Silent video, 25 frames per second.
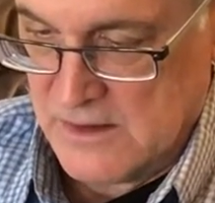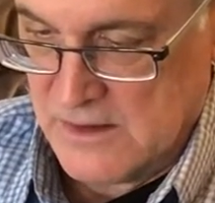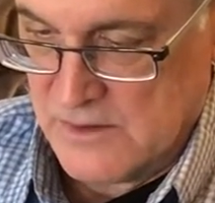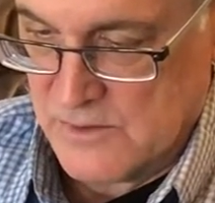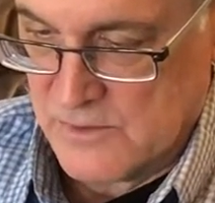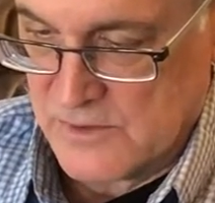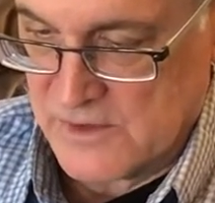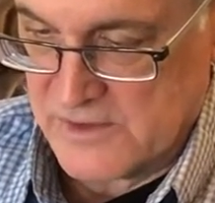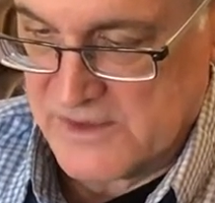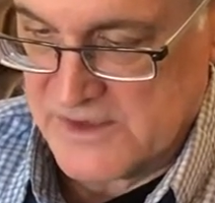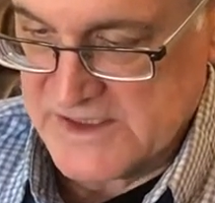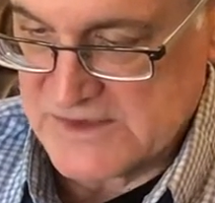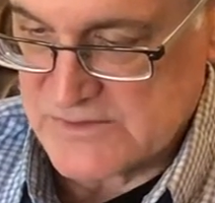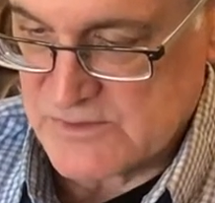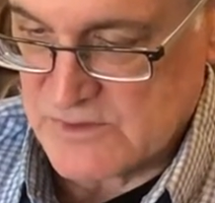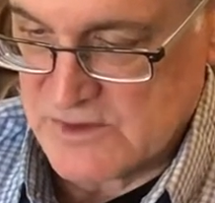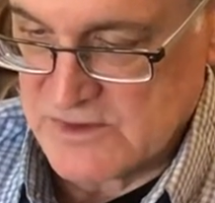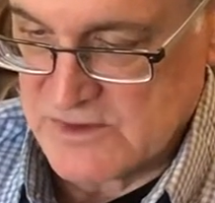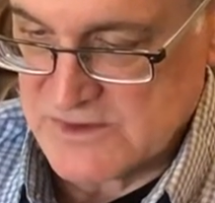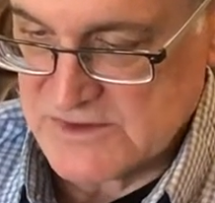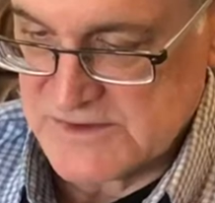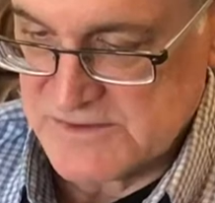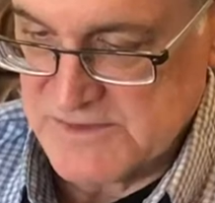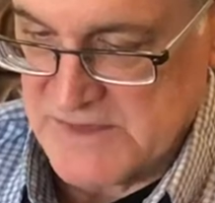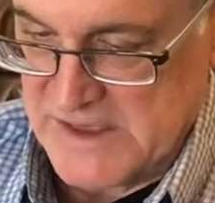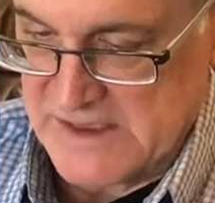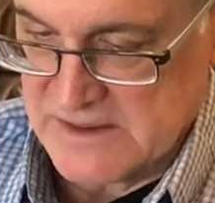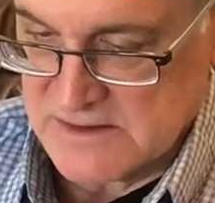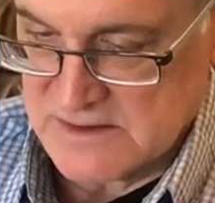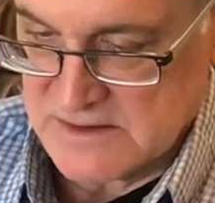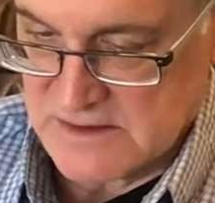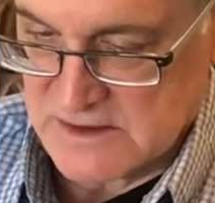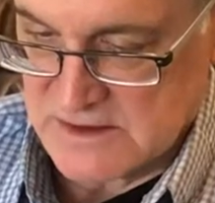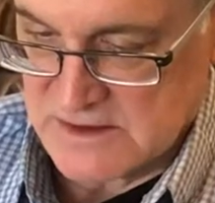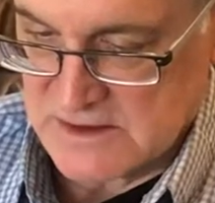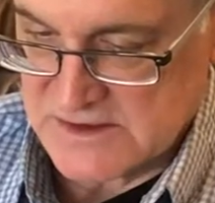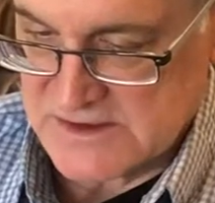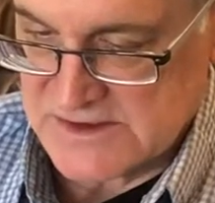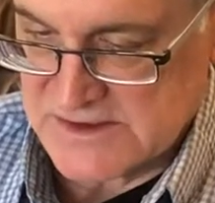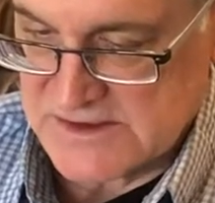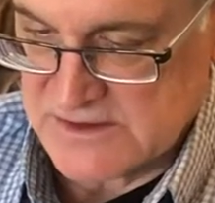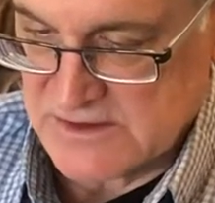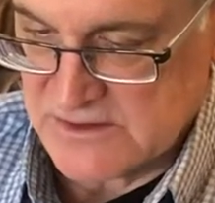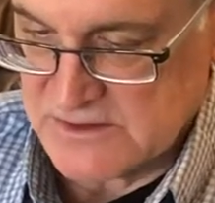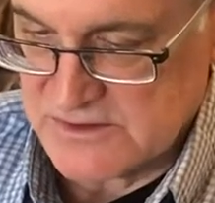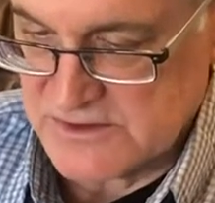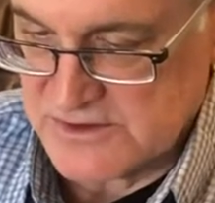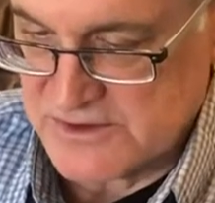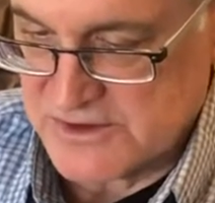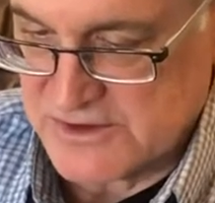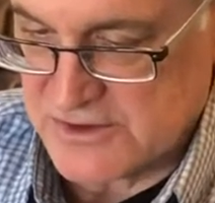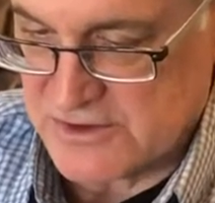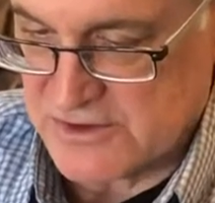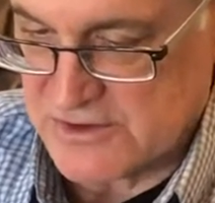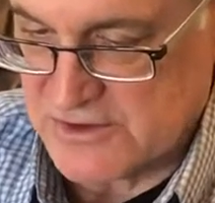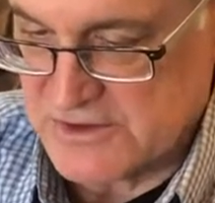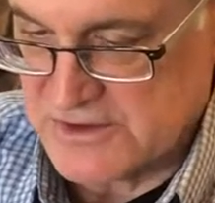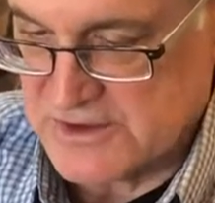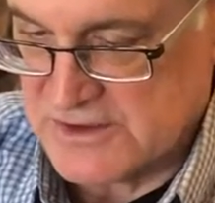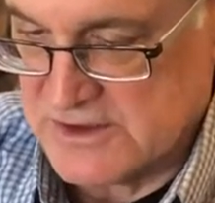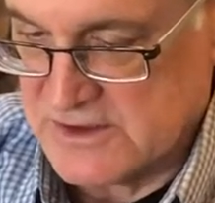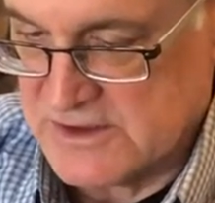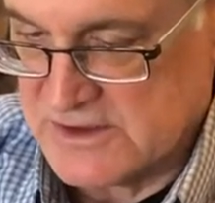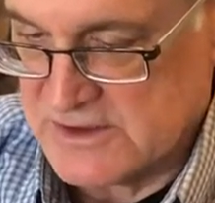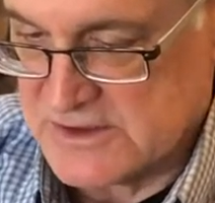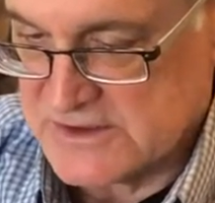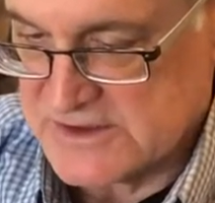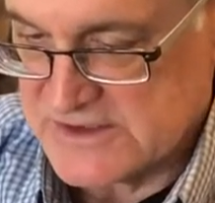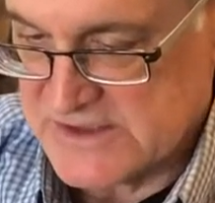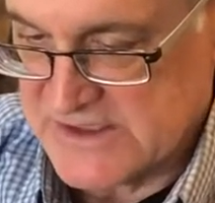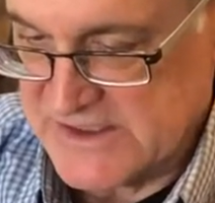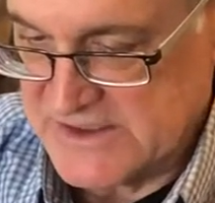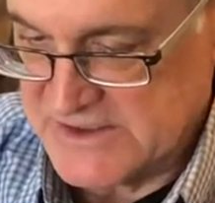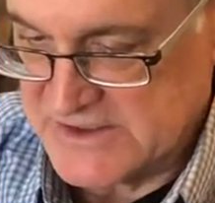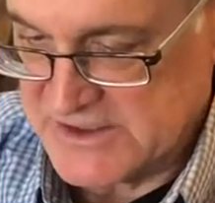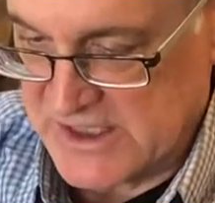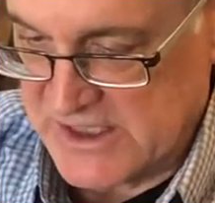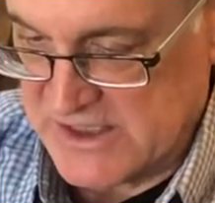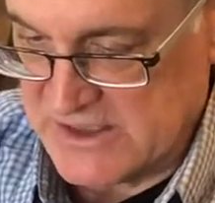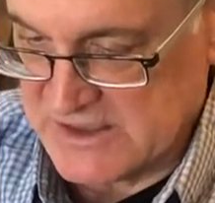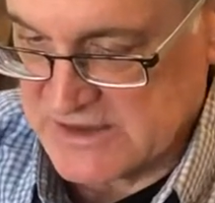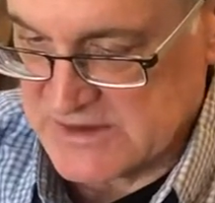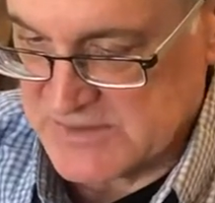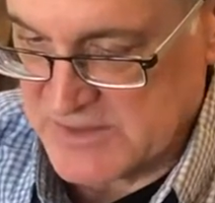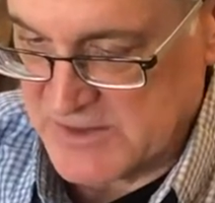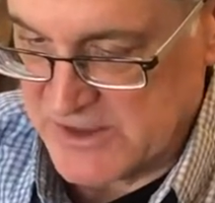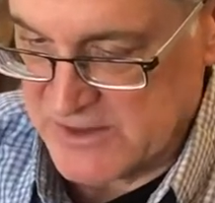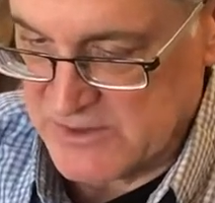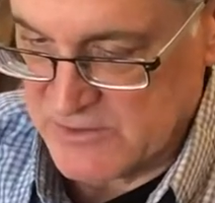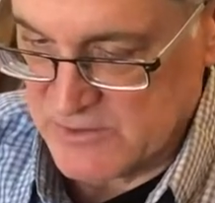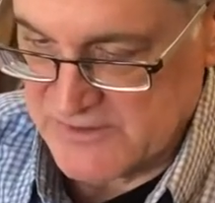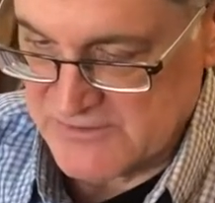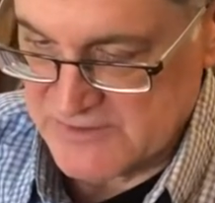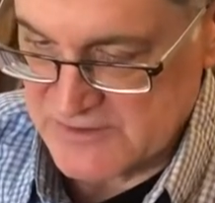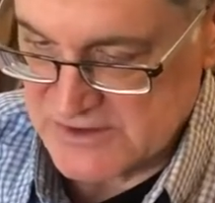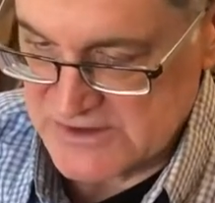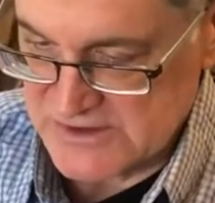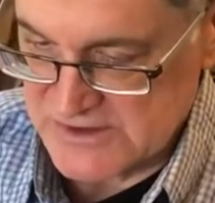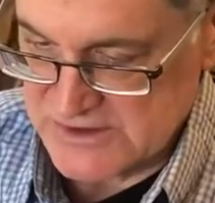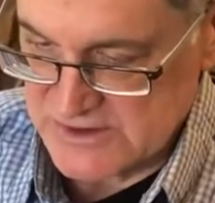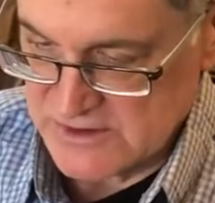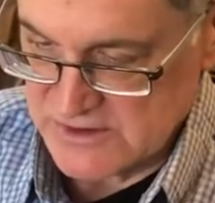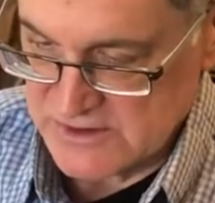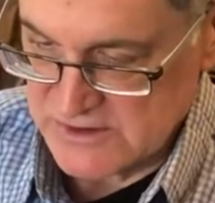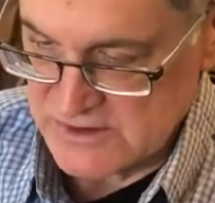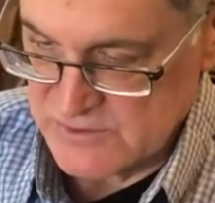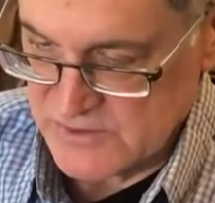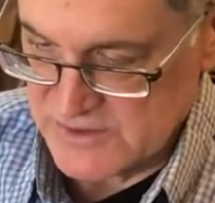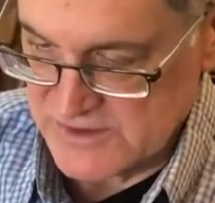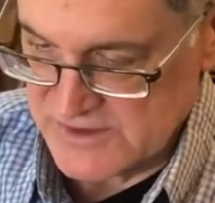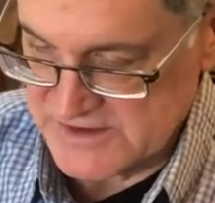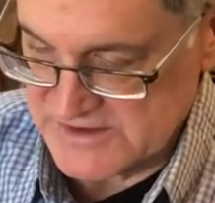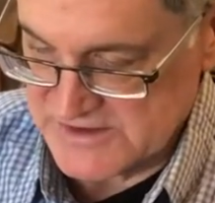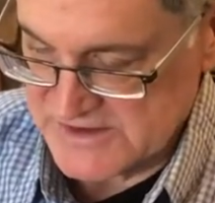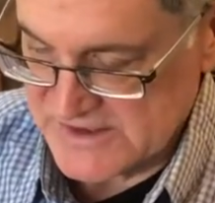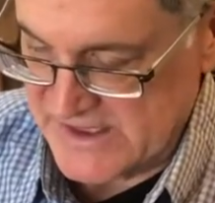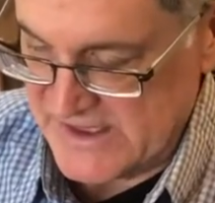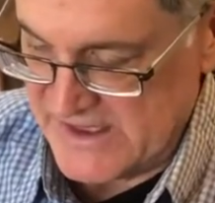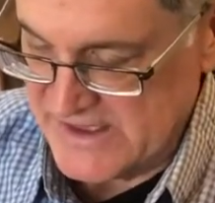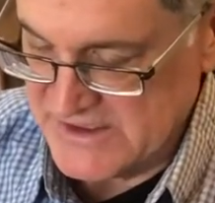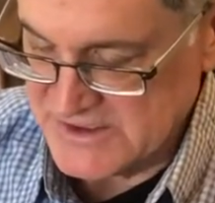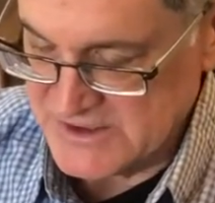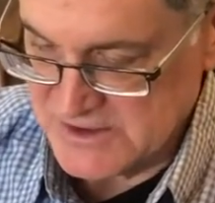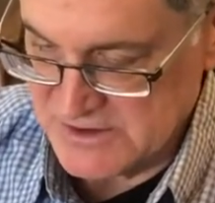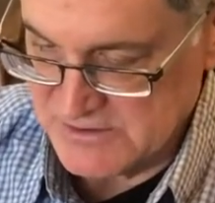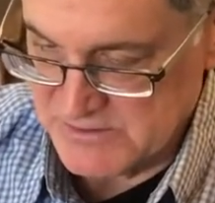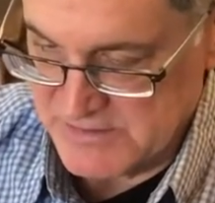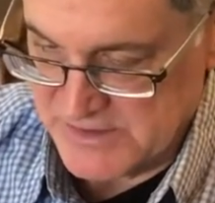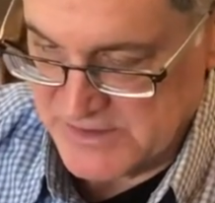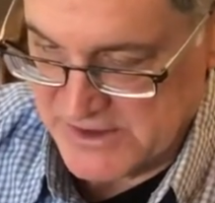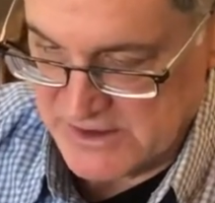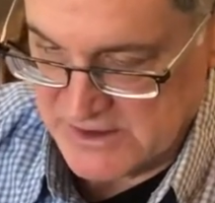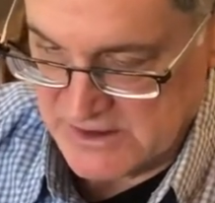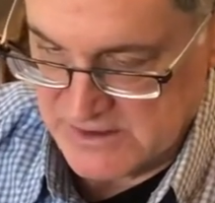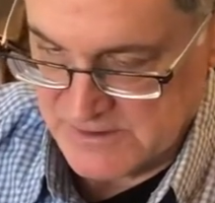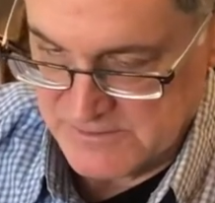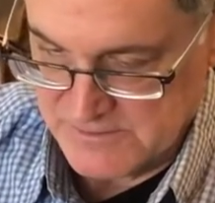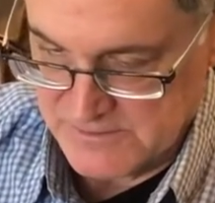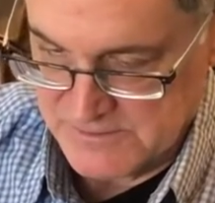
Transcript: Where these roads met, our stone church, St. Giles by the river, stood with its ancient bell.